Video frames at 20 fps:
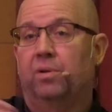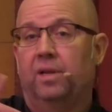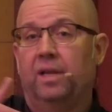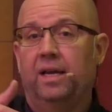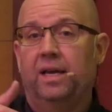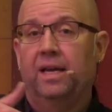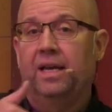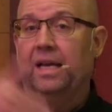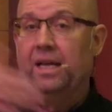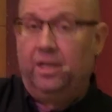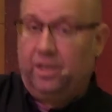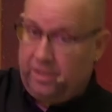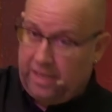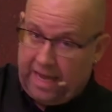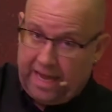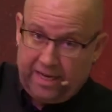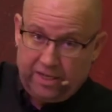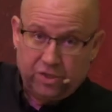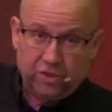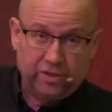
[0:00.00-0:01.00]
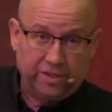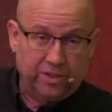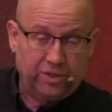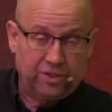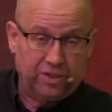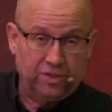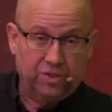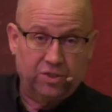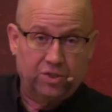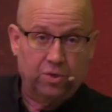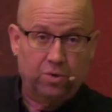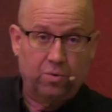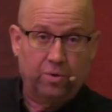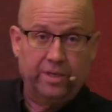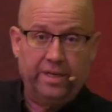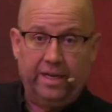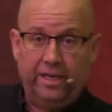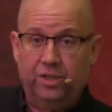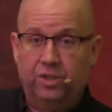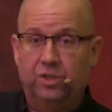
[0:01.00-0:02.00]
play actually since the
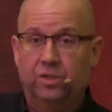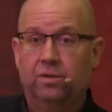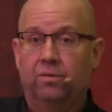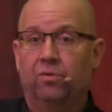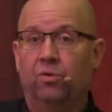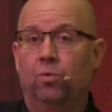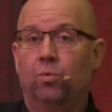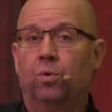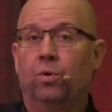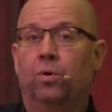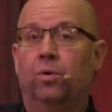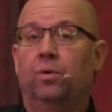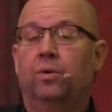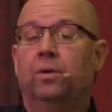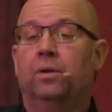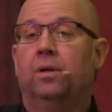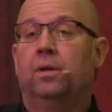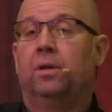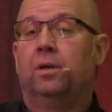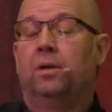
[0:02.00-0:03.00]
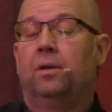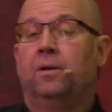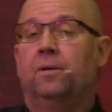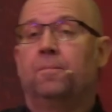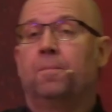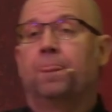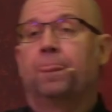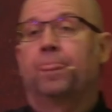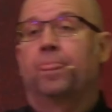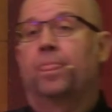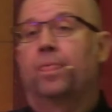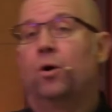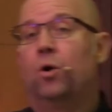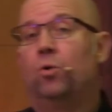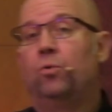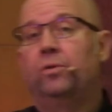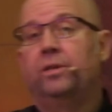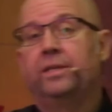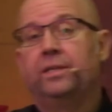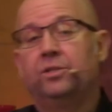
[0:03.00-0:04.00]
creation of the world.
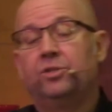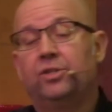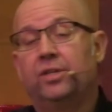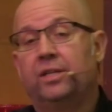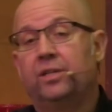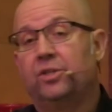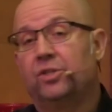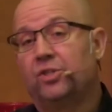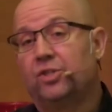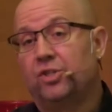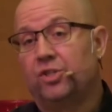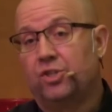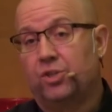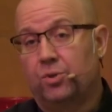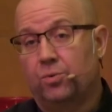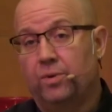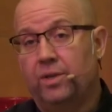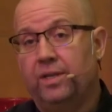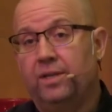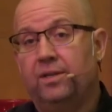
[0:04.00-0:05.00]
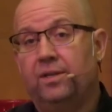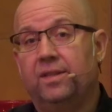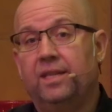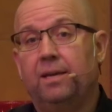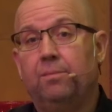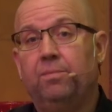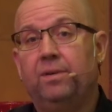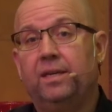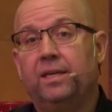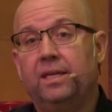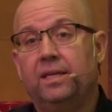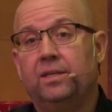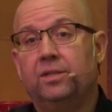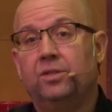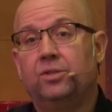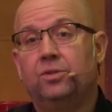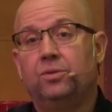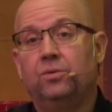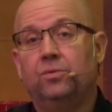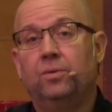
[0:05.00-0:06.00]
Only in Genesis 3 did they
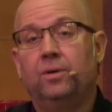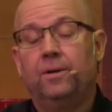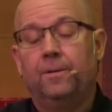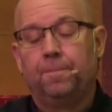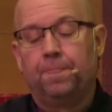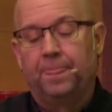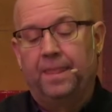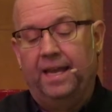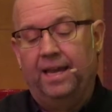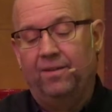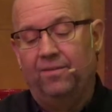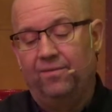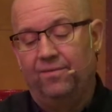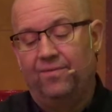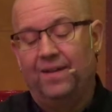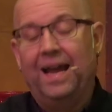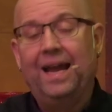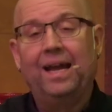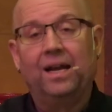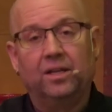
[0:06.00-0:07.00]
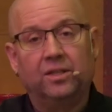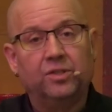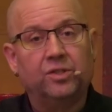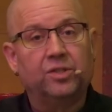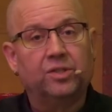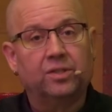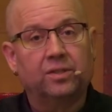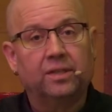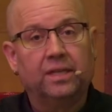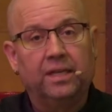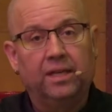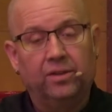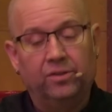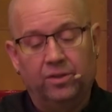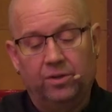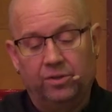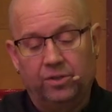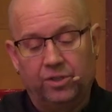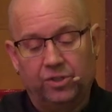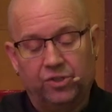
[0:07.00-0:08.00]
begin to advance in
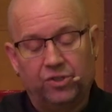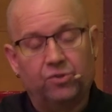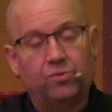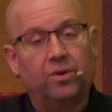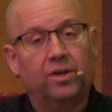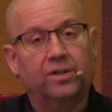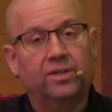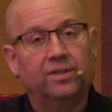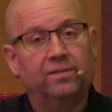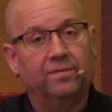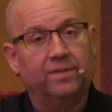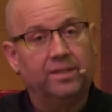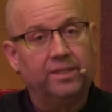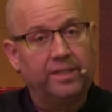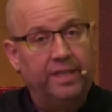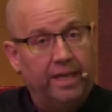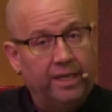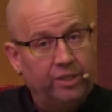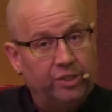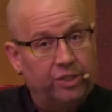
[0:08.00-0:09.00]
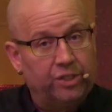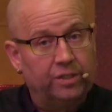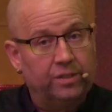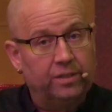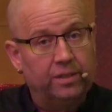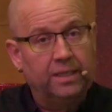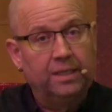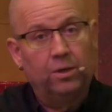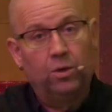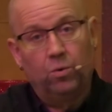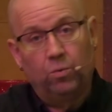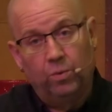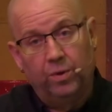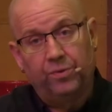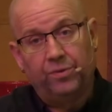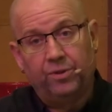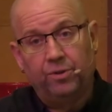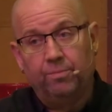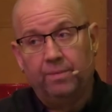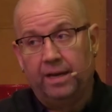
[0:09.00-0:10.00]
their destructive intention
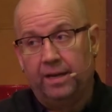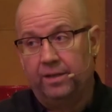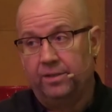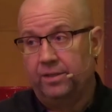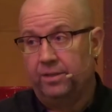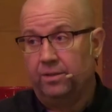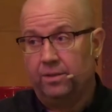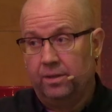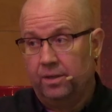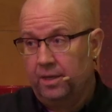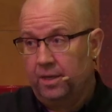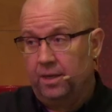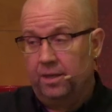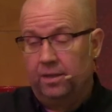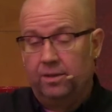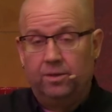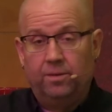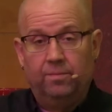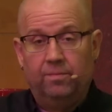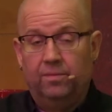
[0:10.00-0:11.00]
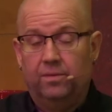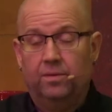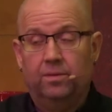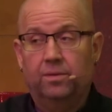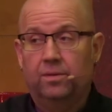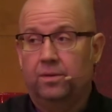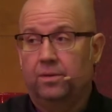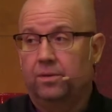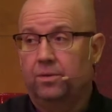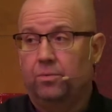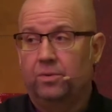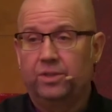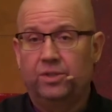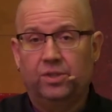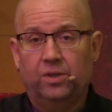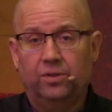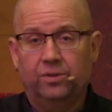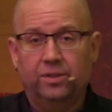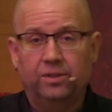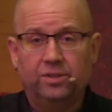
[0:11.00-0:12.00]
with humanity. The
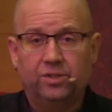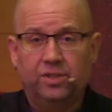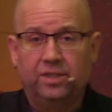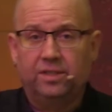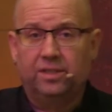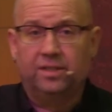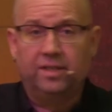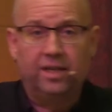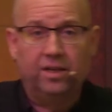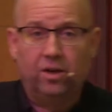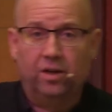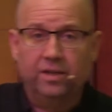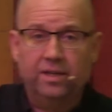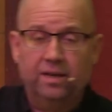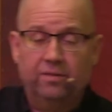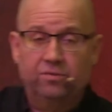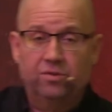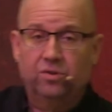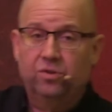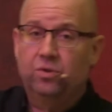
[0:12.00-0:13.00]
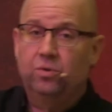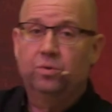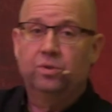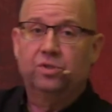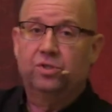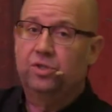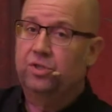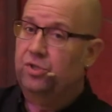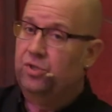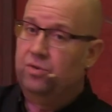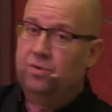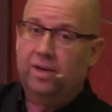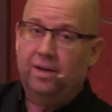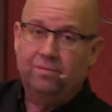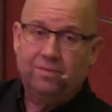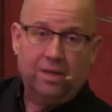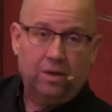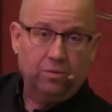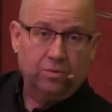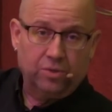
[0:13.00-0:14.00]
result that you see today, all you have to do is just
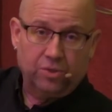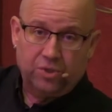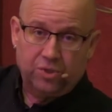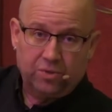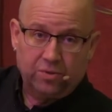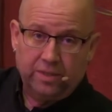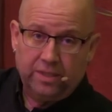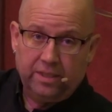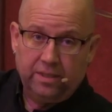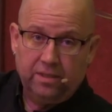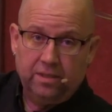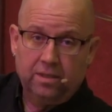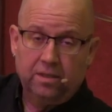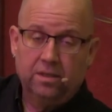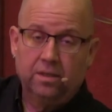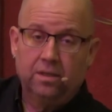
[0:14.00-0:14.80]
drive down the street